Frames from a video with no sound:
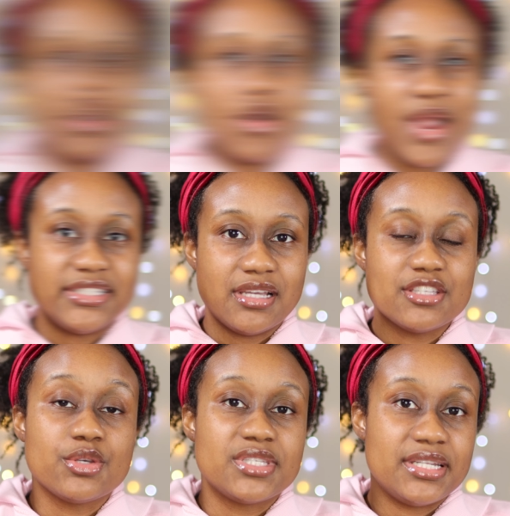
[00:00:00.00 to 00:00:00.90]
All right,
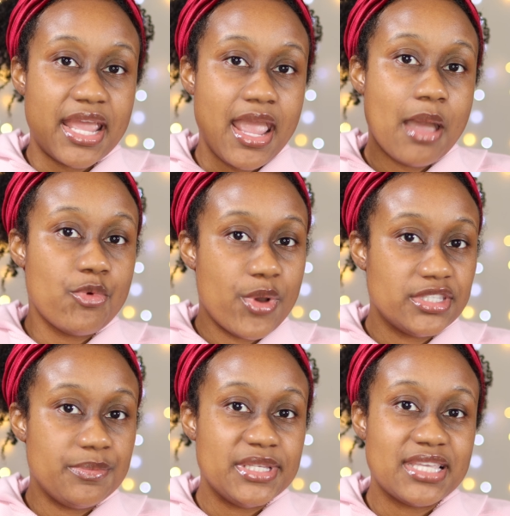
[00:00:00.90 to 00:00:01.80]
y'all. So today I'm going
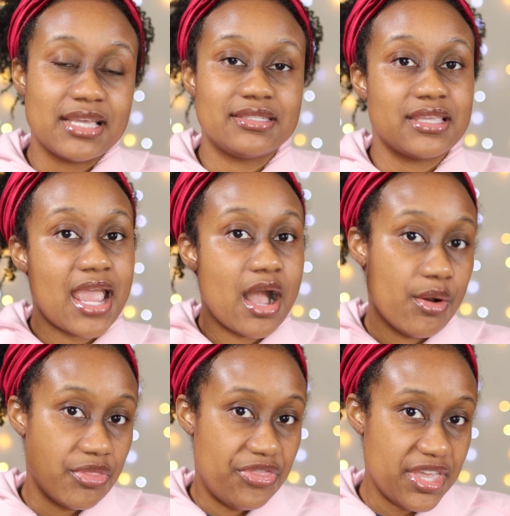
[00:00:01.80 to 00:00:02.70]
to be testing
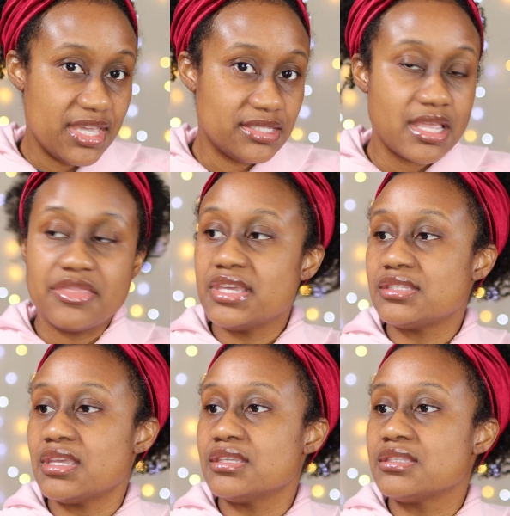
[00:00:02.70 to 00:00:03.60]
out this.
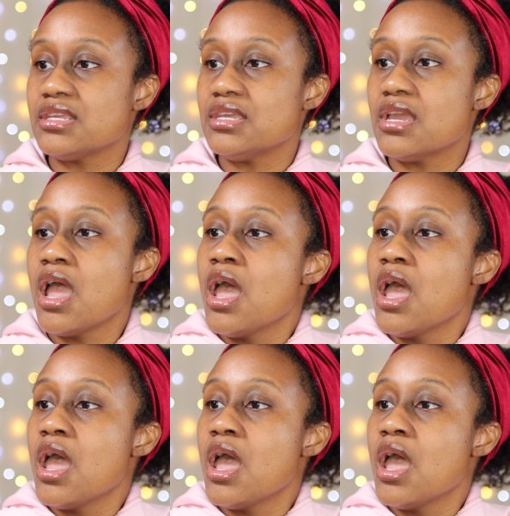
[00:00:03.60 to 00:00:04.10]
This is the